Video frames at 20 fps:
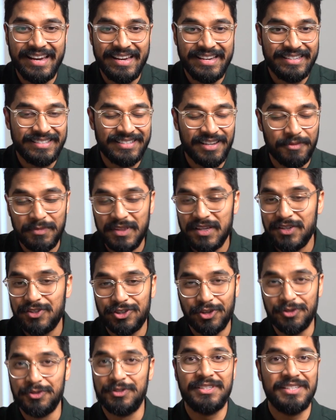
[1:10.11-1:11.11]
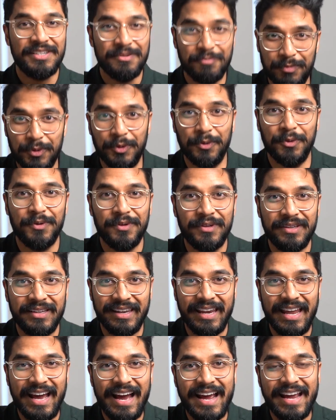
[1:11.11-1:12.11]
something so simple,
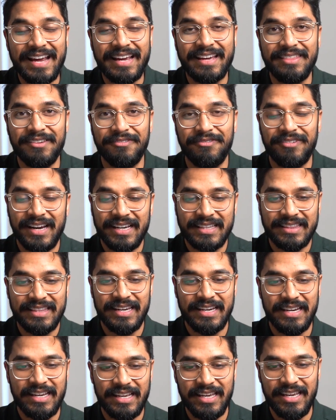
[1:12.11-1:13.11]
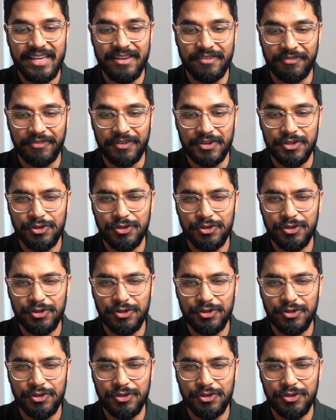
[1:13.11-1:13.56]
like the fact that if